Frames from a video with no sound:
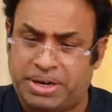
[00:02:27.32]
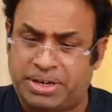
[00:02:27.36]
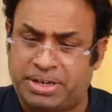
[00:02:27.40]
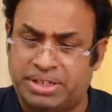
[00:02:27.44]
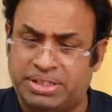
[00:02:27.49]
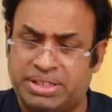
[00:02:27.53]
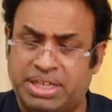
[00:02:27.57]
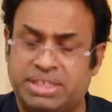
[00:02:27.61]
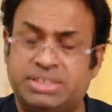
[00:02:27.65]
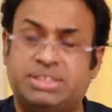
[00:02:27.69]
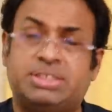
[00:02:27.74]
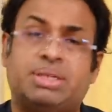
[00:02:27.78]

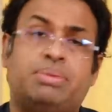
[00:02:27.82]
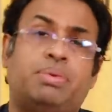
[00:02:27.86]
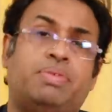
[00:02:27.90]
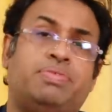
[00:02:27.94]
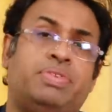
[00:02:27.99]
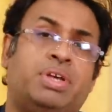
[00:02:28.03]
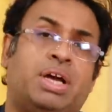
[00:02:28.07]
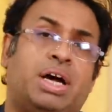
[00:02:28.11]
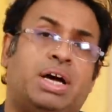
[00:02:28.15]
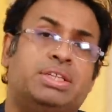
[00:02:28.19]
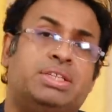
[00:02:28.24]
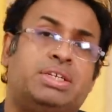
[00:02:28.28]
better than some of
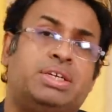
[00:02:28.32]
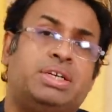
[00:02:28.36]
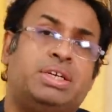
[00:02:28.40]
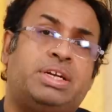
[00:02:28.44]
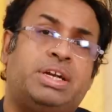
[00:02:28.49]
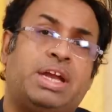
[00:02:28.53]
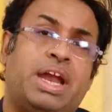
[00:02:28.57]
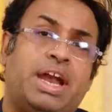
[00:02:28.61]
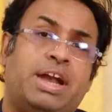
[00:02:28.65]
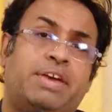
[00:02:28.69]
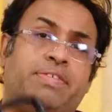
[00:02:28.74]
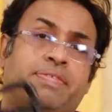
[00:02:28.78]
the
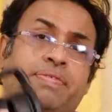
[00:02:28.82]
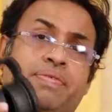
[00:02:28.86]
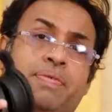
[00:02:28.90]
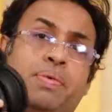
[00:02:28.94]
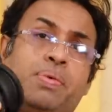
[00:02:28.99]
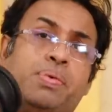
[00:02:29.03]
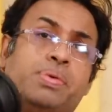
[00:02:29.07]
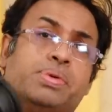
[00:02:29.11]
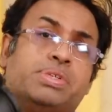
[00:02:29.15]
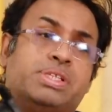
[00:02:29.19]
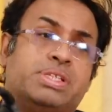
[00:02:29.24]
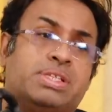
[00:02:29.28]
other
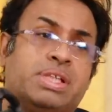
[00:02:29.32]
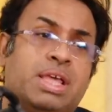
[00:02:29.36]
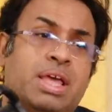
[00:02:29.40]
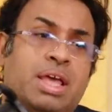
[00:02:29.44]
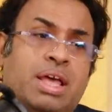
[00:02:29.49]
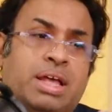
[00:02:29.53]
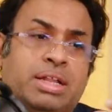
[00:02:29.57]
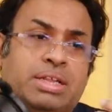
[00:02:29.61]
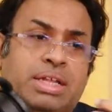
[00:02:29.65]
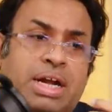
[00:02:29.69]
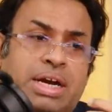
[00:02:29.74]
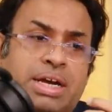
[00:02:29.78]
headphones
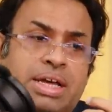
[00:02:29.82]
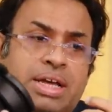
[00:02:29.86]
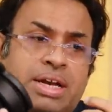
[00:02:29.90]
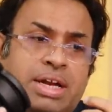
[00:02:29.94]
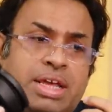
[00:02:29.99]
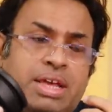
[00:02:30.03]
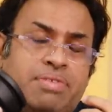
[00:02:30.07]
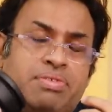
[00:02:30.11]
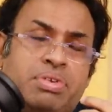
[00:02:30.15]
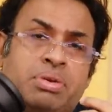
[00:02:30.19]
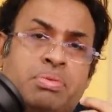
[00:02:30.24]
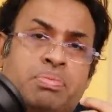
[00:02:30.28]
that are
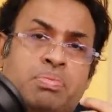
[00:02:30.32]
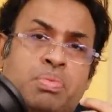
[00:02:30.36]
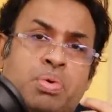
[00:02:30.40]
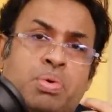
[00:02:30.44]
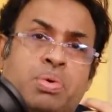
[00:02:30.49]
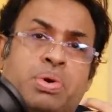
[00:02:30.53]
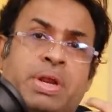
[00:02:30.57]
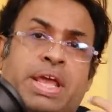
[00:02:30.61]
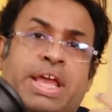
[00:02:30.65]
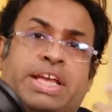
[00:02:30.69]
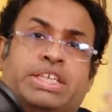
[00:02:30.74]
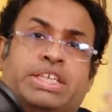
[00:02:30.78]
even more